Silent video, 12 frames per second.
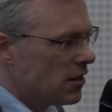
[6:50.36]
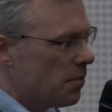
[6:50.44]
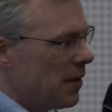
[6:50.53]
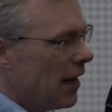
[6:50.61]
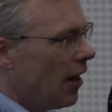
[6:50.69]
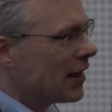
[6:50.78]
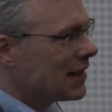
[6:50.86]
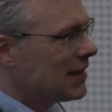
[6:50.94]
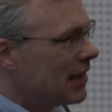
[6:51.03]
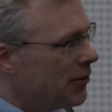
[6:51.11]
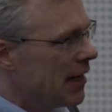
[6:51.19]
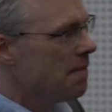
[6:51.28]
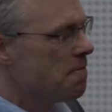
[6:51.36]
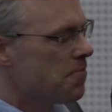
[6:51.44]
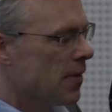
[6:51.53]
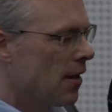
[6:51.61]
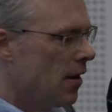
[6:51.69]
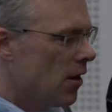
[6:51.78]
that's a bit like Siri.
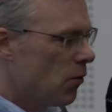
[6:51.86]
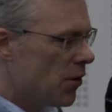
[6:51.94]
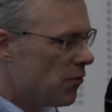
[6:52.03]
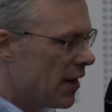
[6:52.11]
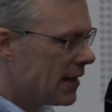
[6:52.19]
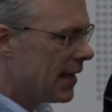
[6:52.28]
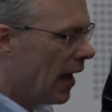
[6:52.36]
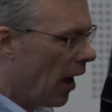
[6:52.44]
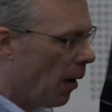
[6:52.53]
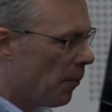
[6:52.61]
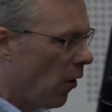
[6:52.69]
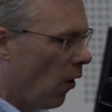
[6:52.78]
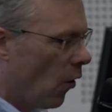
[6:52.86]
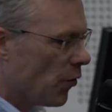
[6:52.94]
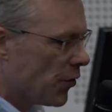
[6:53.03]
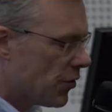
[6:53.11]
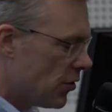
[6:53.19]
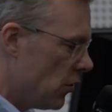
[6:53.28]
We rigged it up
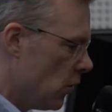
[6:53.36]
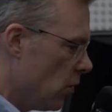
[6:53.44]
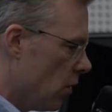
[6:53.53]
onto